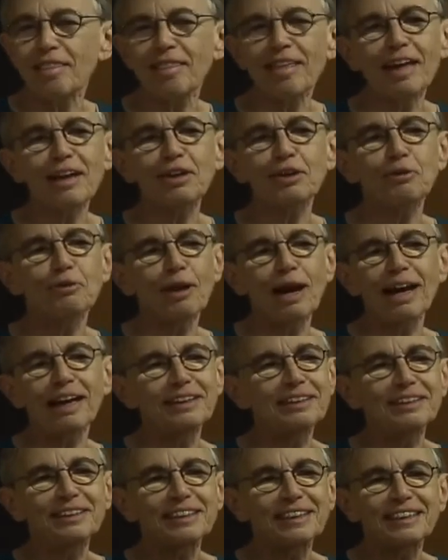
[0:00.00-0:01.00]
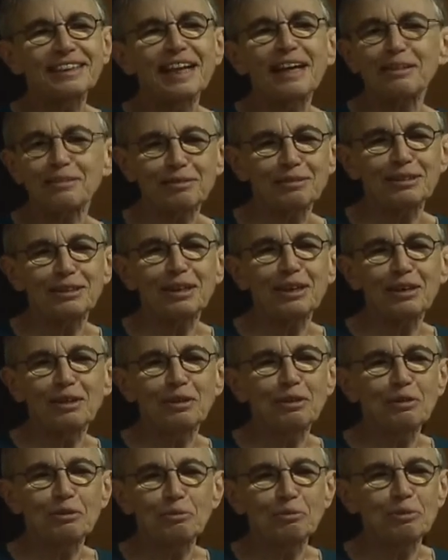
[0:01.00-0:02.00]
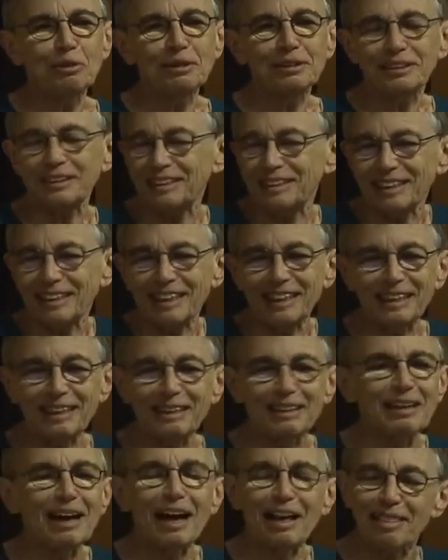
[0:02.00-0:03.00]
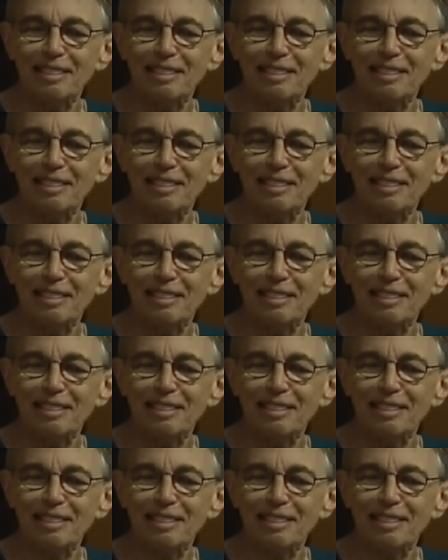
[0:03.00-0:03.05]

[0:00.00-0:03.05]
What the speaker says: Thank you, Alice. That was the